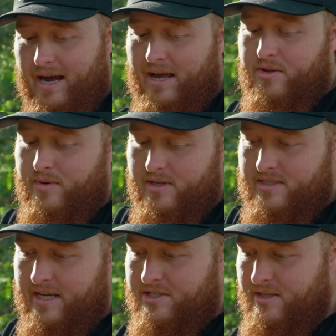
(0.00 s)
I had the
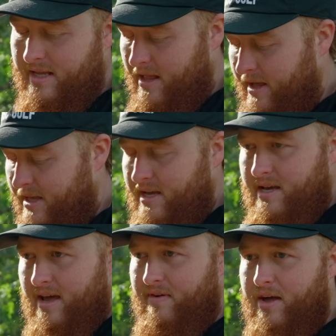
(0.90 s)
realization that like,
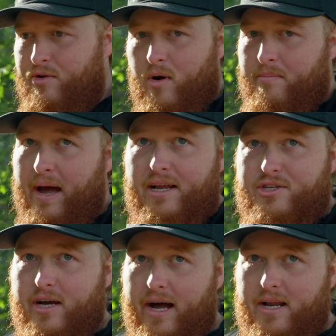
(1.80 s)
if I throw a bad
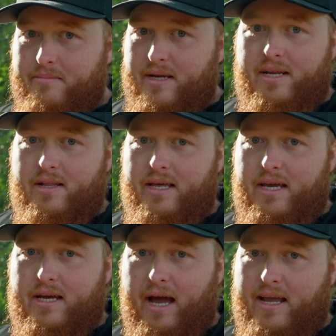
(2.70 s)
shot
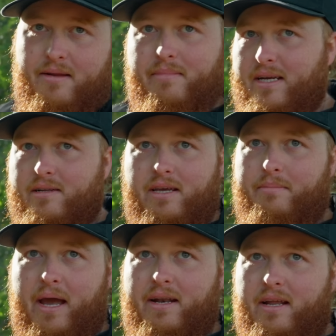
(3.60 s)
immediately, I can immediately
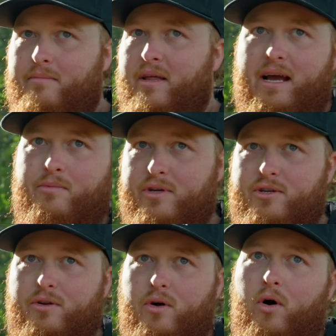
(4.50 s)
abandon it and be like, I'm
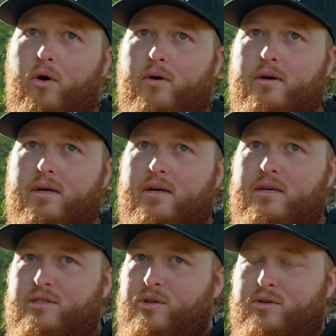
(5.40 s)
restarting the hole.
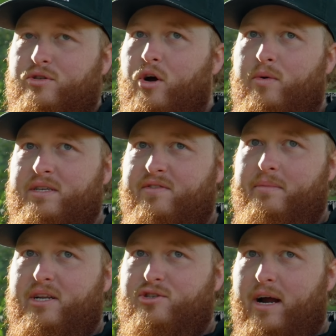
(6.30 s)
So there's no reason yeah. for
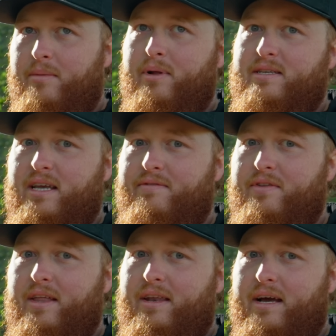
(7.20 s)
me to try to play safe
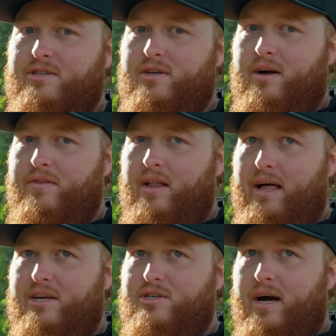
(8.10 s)
on that next on that
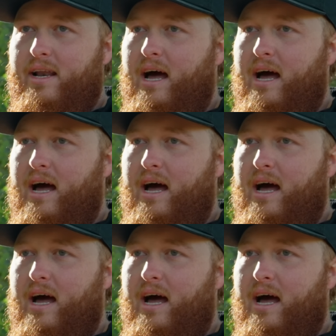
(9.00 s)
last shot.